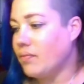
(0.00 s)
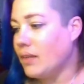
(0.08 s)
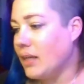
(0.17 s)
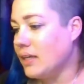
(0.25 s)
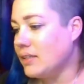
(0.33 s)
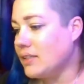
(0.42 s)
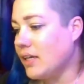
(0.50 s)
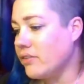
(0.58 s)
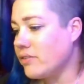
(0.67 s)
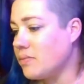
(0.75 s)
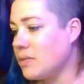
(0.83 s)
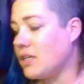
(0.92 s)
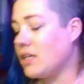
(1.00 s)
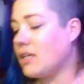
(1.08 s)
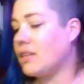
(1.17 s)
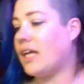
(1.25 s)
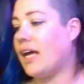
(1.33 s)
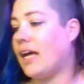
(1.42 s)
It tells me
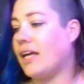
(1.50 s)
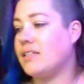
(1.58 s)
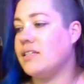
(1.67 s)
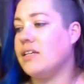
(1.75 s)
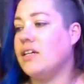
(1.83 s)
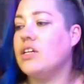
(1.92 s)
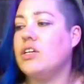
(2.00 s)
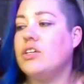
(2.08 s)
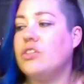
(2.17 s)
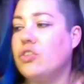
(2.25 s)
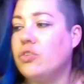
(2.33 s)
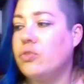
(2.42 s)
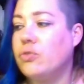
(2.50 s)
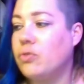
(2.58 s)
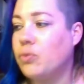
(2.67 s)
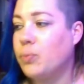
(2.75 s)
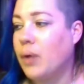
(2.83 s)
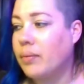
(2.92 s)
that
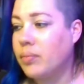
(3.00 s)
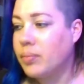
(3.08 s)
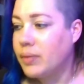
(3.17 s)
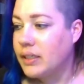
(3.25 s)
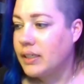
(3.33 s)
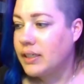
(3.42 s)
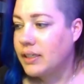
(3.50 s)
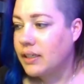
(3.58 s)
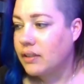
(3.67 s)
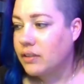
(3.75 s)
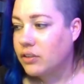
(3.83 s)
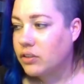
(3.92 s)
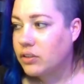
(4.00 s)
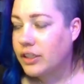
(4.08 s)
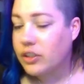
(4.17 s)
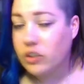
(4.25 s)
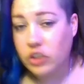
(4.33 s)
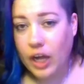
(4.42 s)
you probably need a little
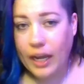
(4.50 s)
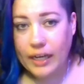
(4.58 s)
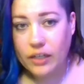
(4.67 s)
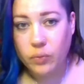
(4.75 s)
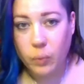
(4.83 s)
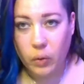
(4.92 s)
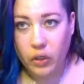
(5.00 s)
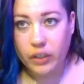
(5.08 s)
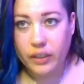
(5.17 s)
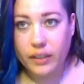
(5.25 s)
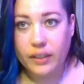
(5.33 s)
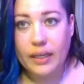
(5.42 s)
inner child work,